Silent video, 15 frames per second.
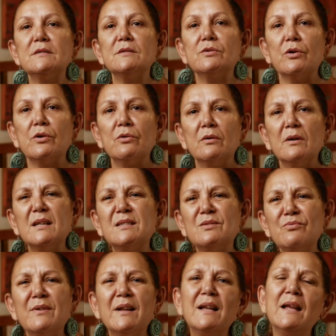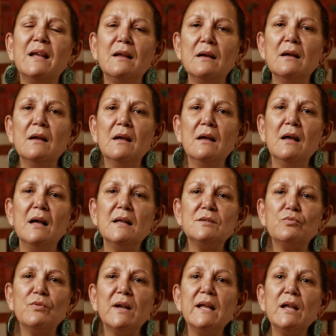circle, it's really
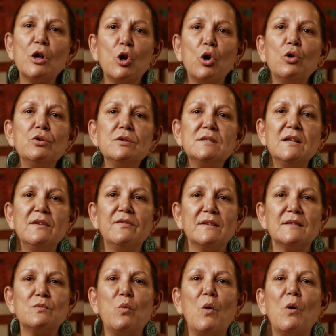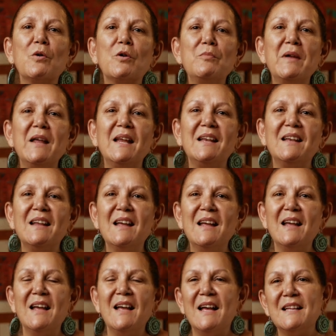inclusive, it's welcoming,
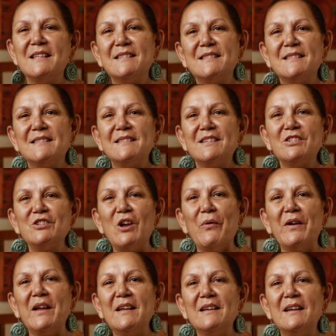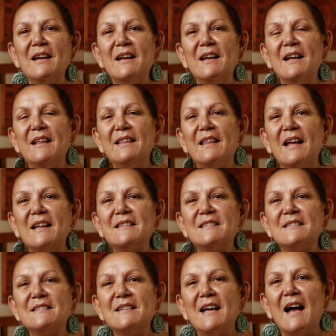it's showing that
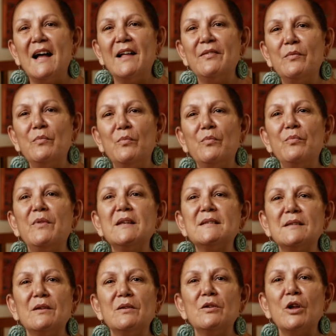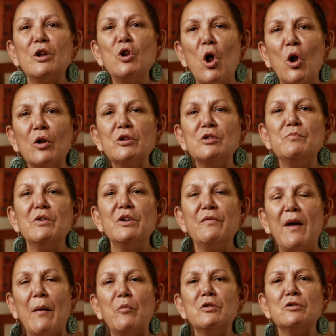there's an acknowledgement
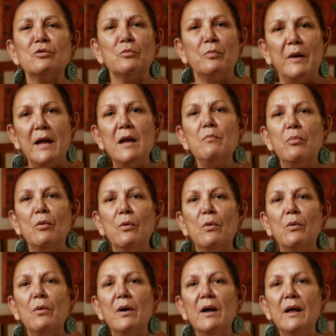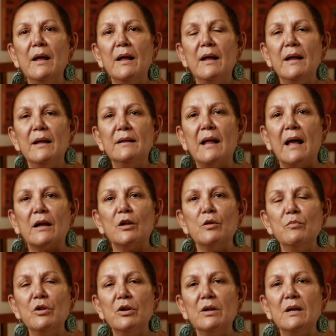of Aboriginal people in that
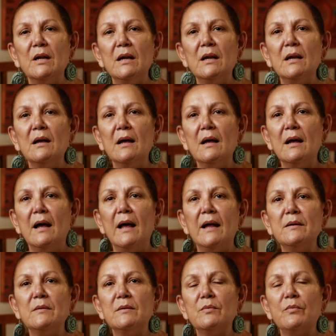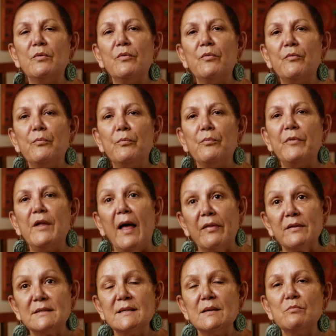community, and the
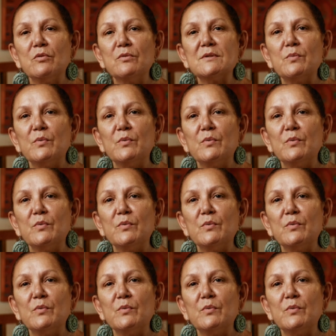other symbols